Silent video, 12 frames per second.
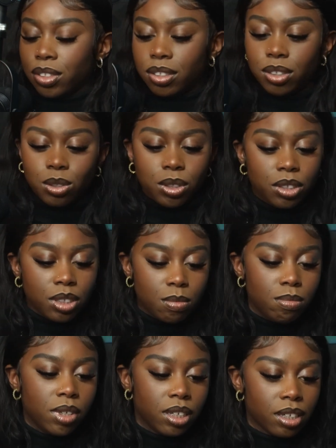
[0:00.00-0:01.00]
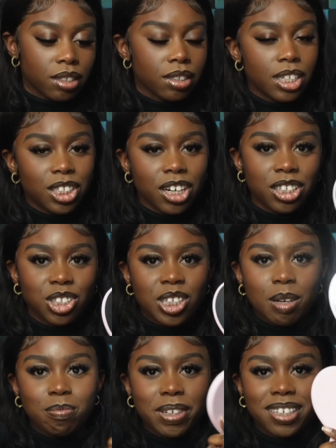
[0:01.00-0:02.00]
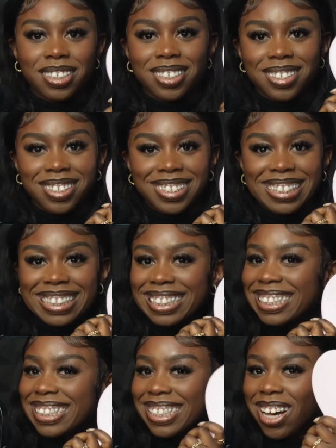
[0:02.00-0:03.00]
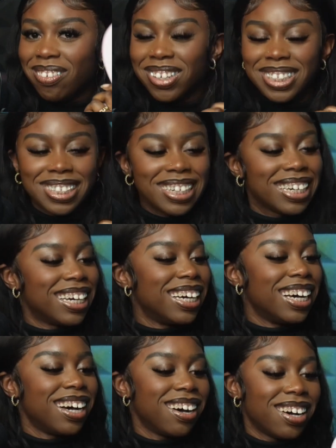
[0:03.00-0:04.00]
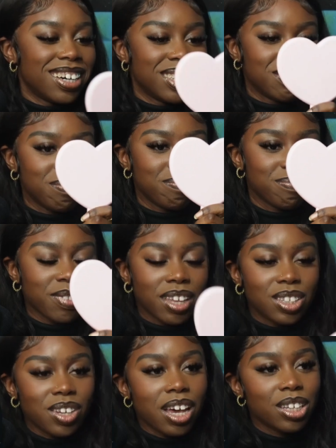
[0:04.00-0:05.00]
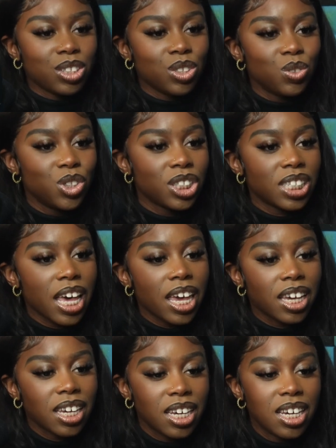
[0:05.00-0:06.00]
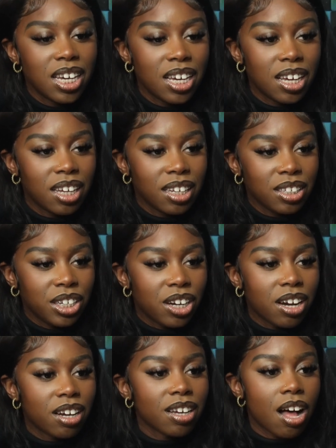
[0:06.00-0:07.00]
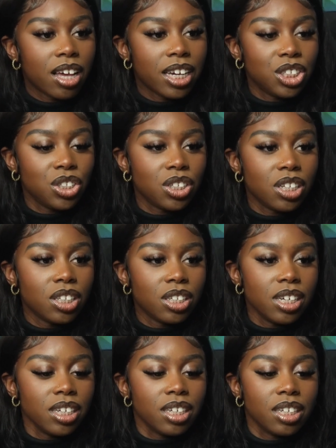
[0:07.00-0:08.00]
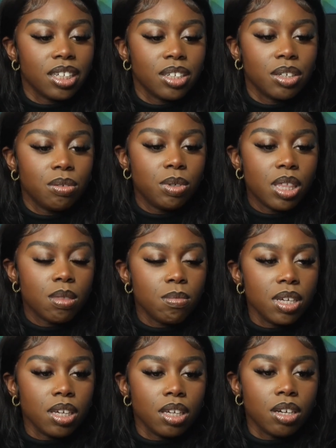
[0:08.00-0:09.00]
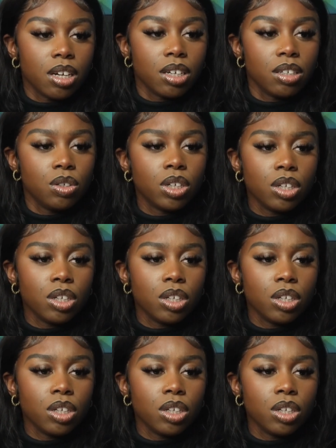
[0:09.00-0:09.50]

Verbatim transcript: So here's a mirror. It's heart shaped because obviously. Um, so yeah, so you just like here, I'll get you to look with me here you